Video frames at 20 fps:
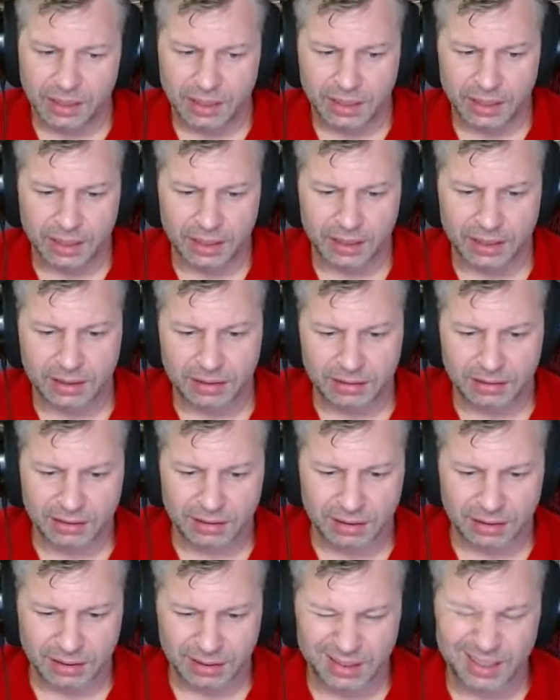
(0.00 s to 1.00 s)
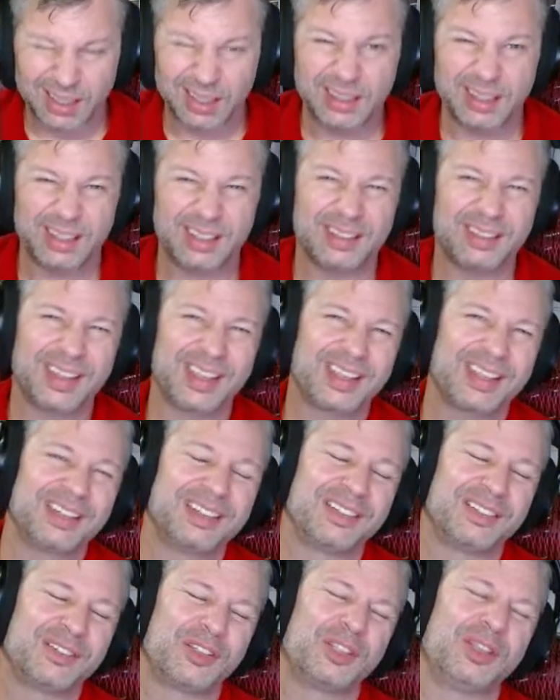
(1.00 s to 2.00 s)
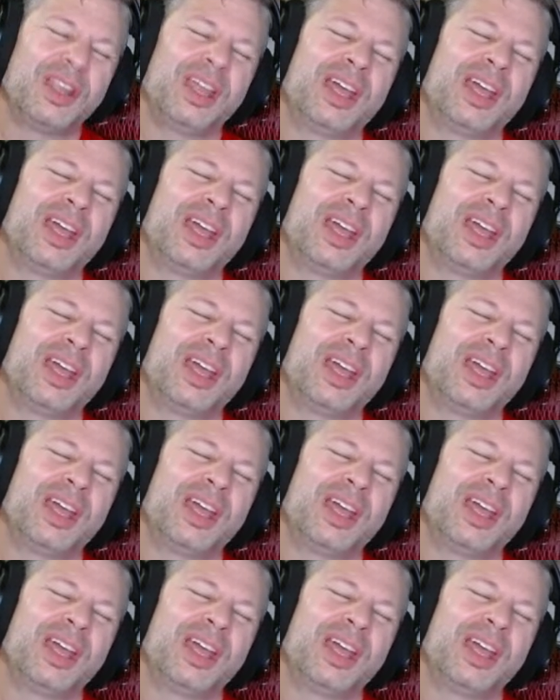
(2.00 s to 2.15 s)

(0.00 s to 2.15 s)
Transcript: They can